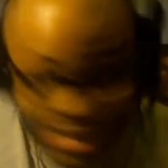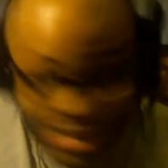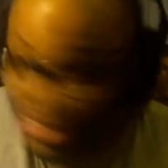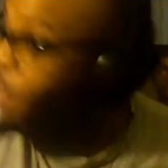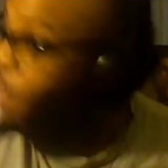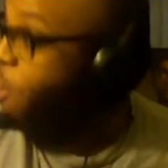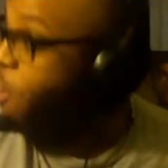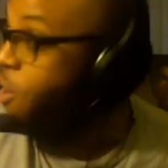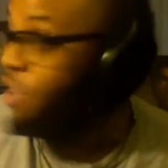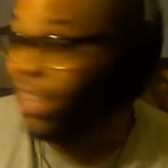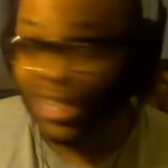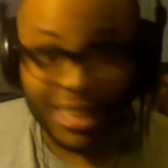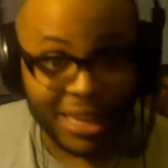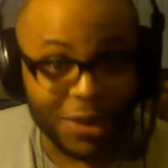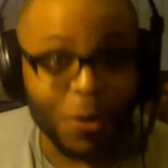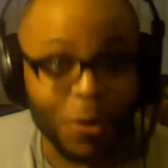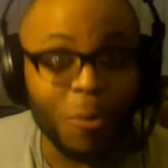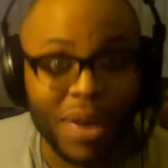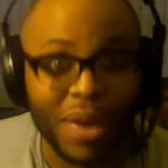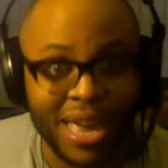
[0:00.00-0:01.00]
turn a
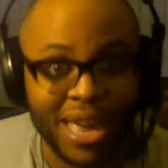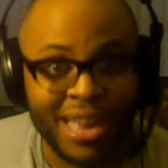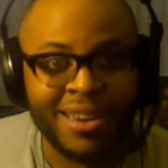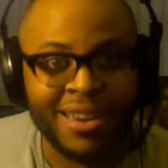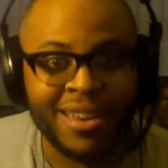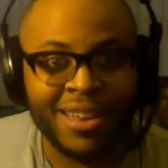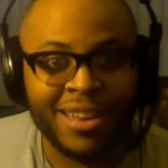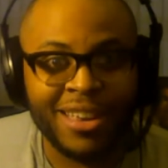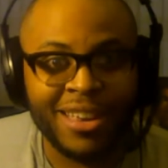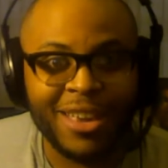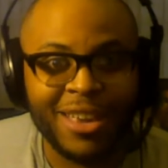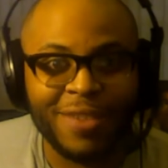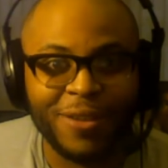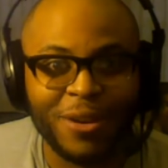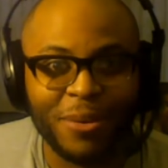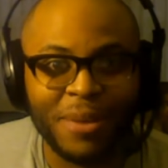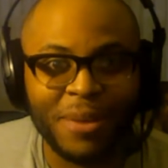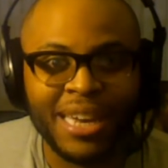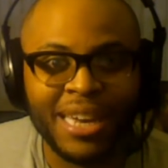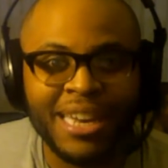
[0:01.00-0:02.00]
little bit. You
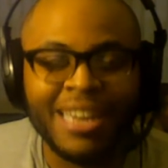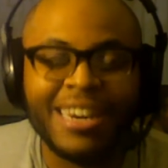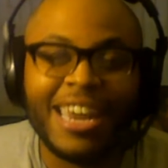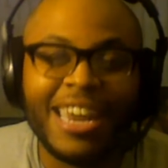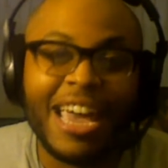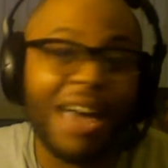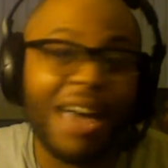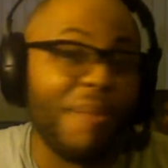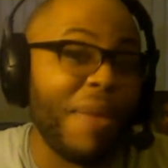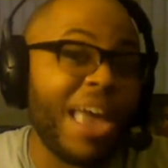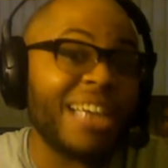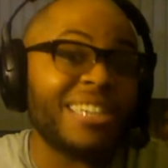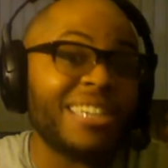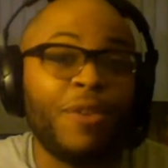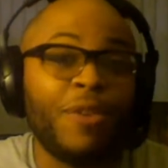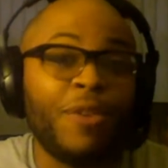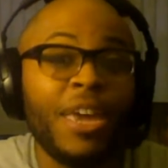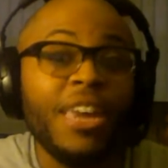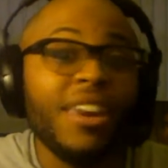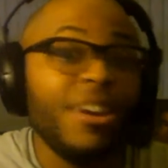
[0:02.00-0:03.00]
feel me? Now imagine
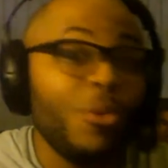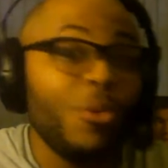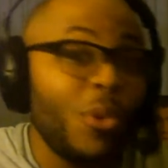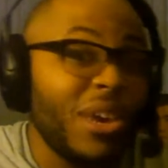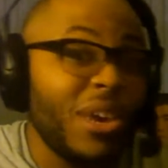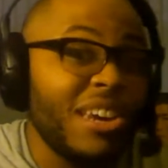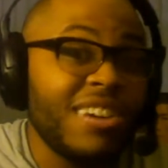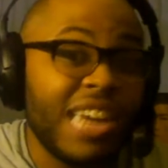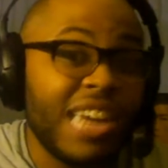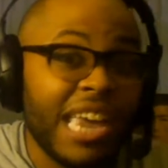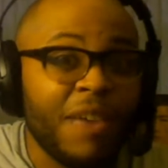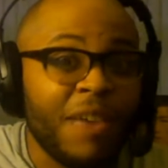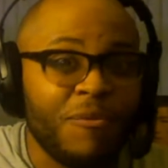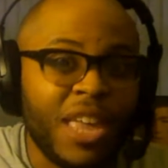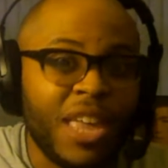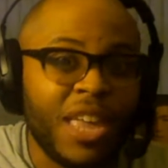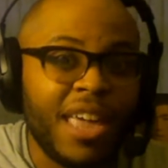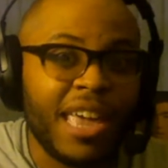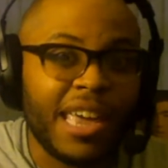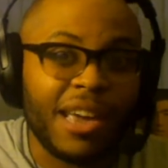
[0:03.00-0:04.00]
if he didn't win a damn
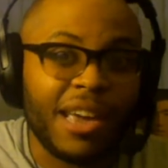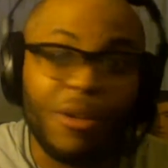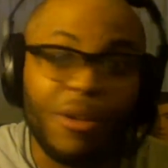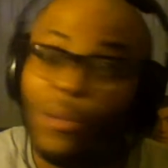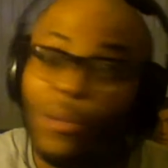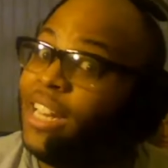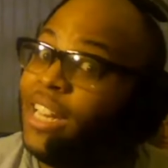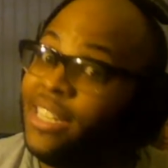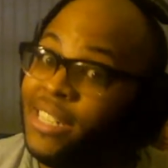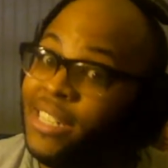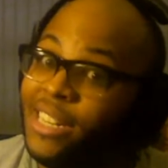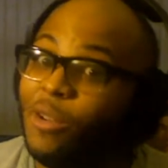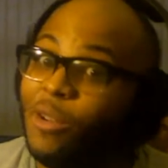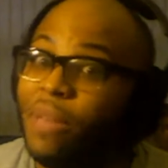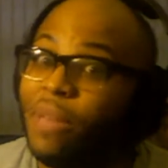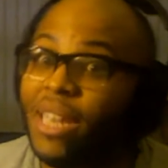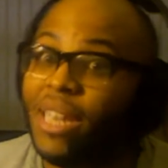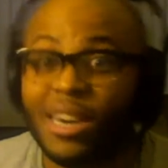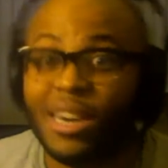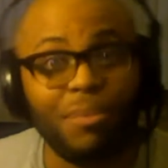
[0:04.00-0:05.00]
thing. Would he still
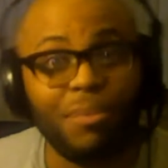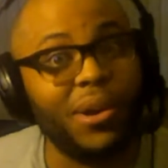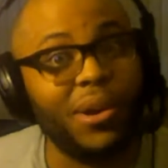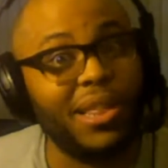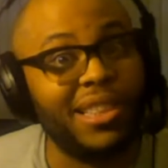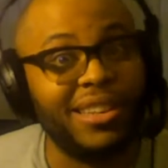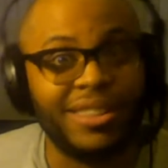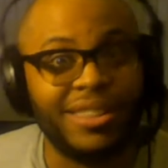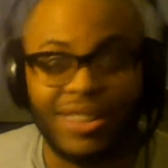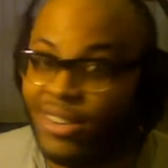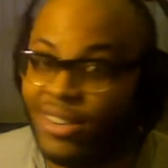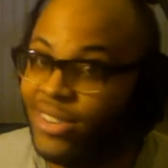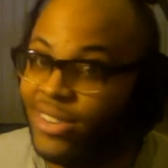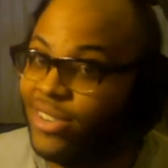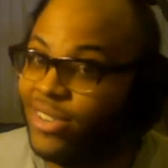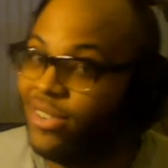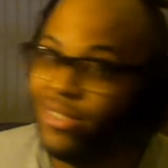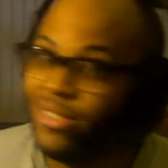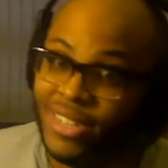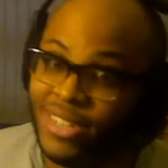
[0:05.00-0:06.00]
be in the
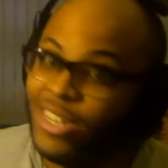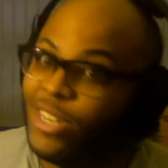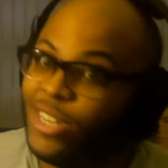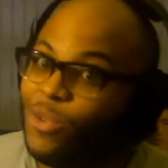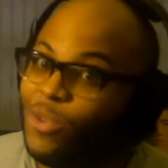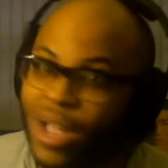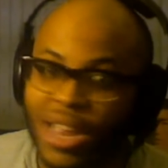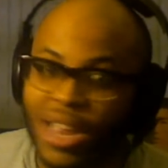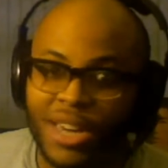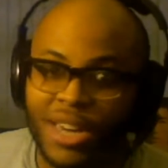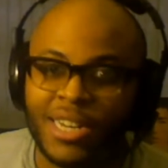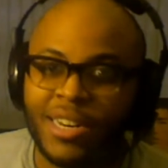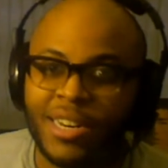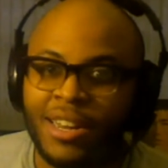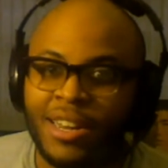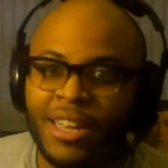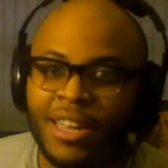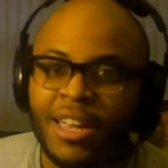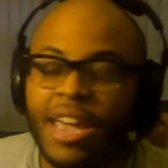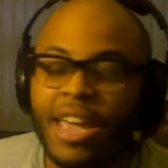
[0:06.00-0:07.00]
brother-sister situation?
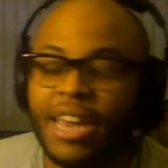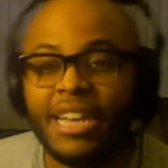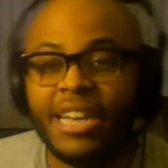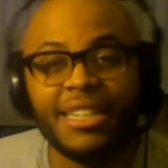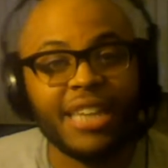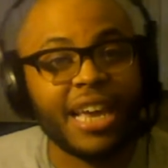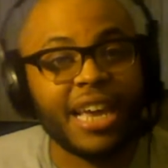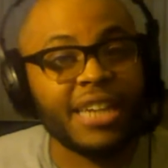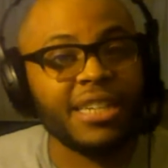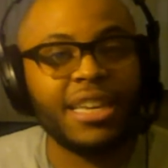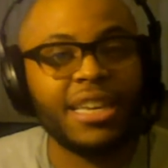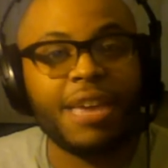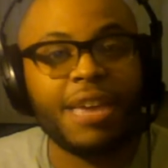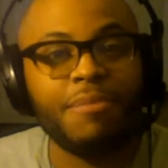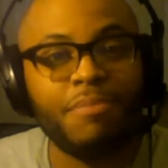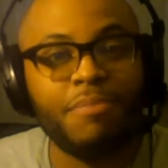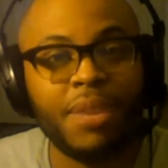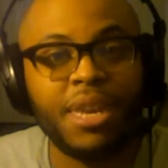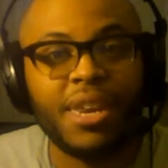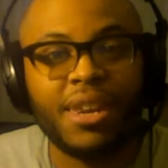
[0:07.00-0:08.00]
And he's actually
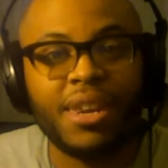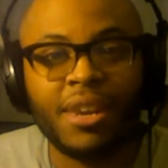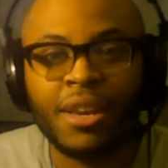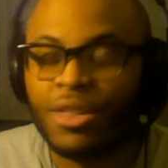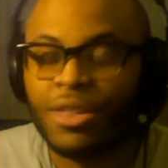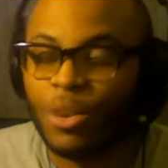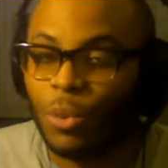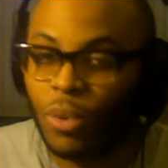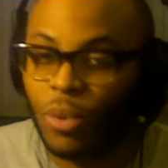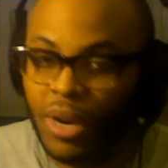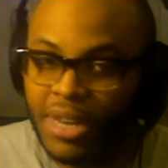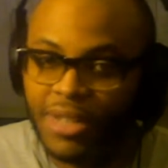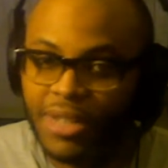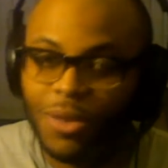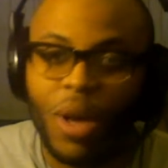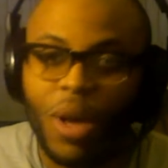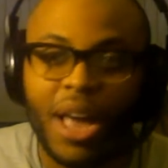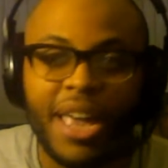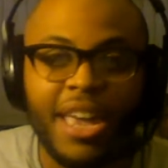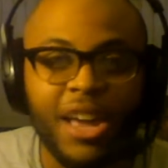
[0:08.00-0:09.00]
admitted the reason
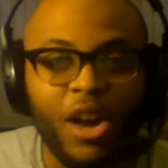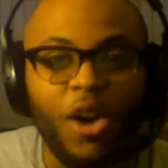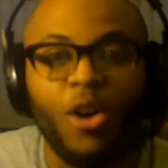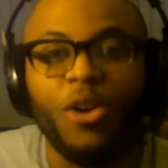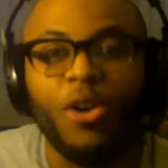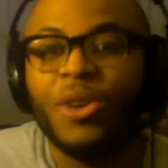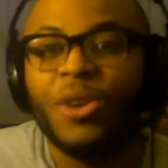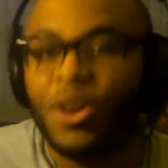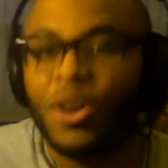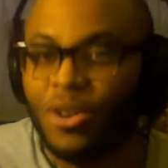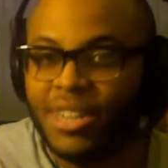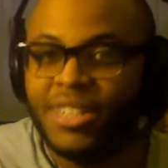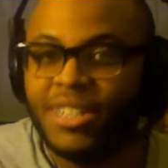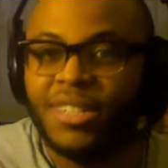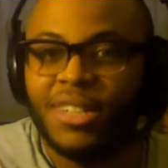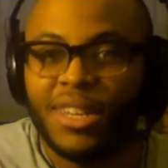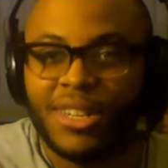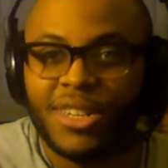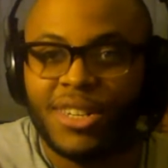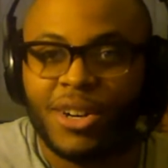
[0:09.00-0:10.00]
why he called her his
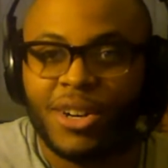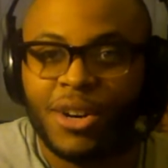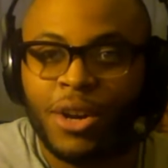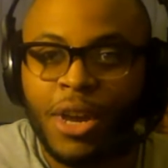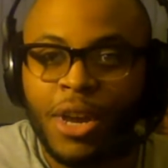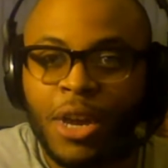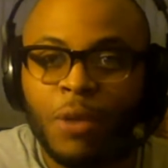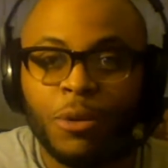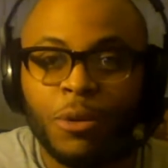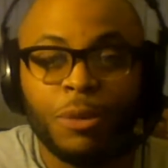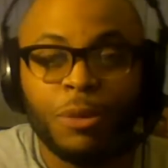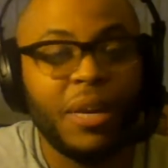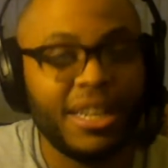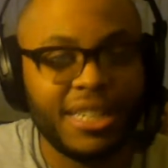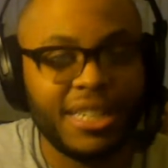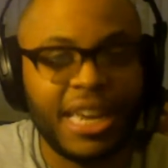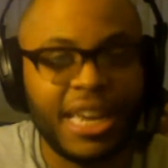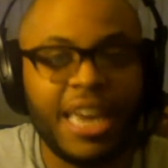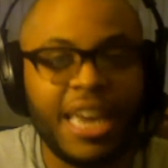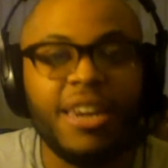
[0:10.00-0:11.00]
sister was
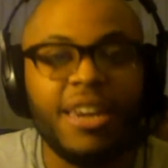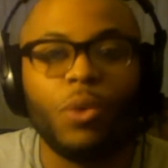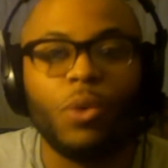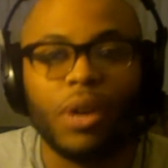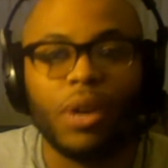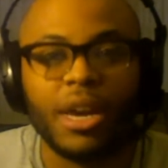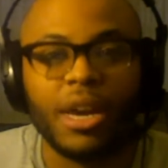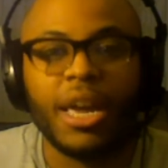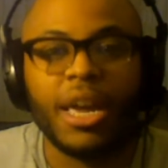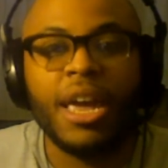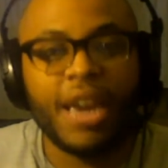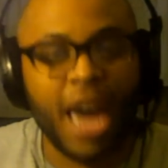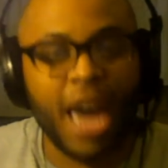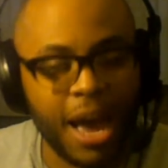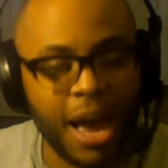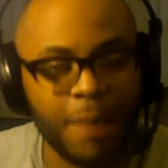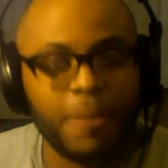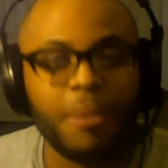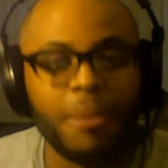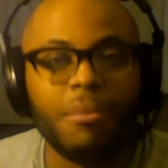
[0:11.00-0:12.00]
because he didn't want to
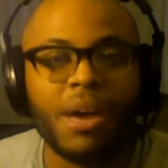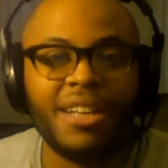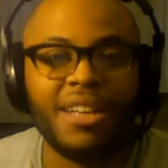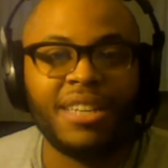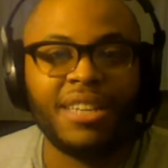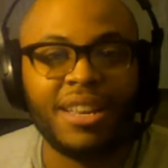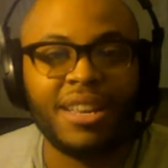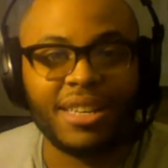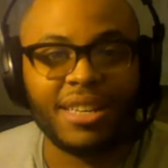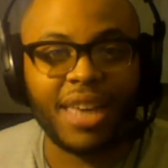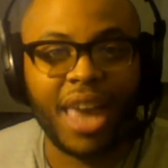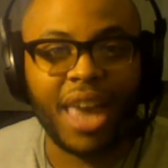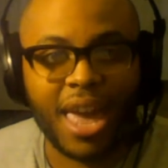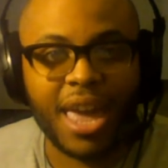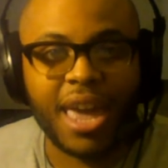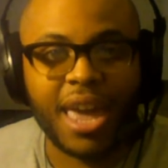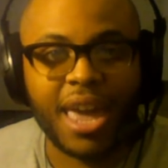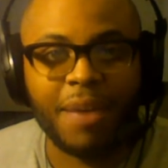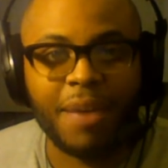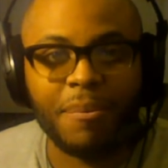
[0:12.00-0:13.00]
compromise his
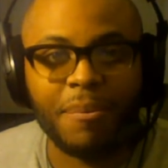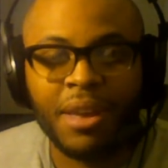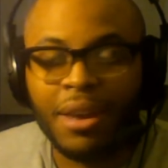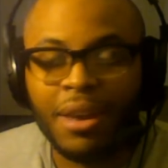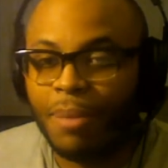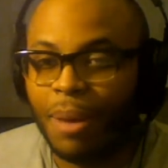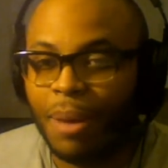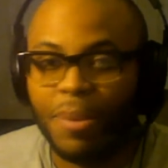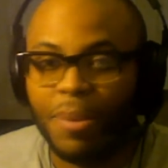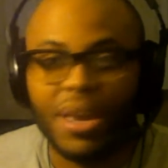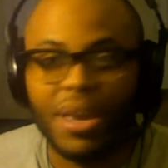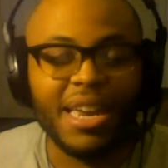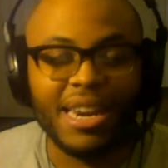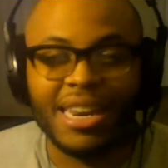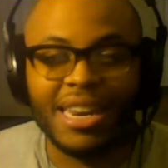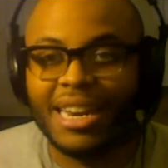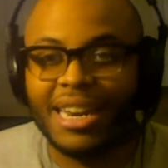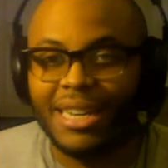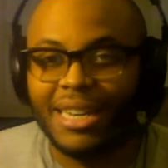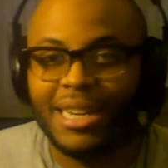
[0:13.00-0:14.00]
game by being an
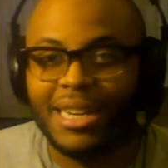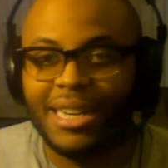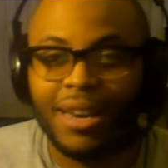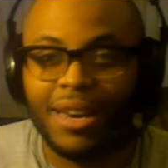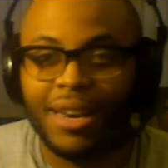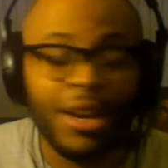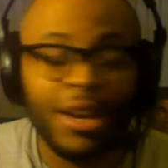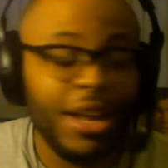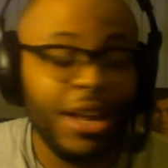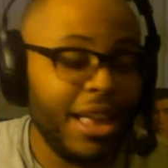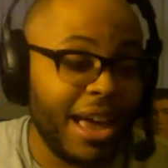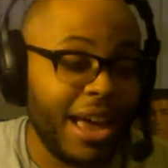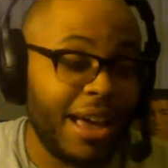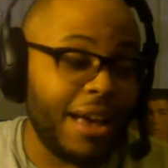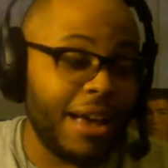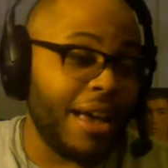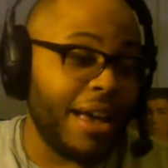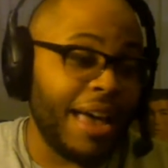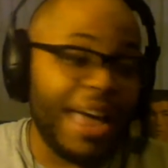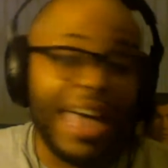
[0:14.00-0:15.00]
initiate.
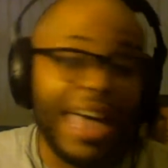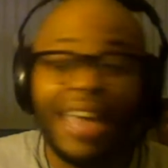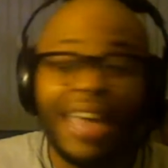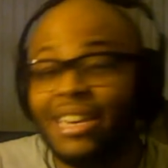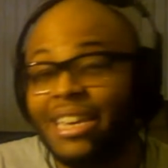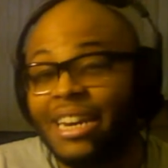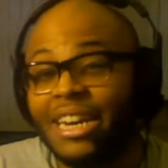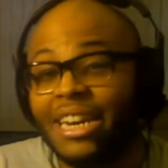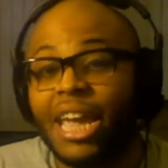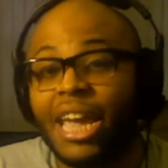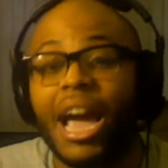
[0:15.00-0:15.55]
At the end of the day,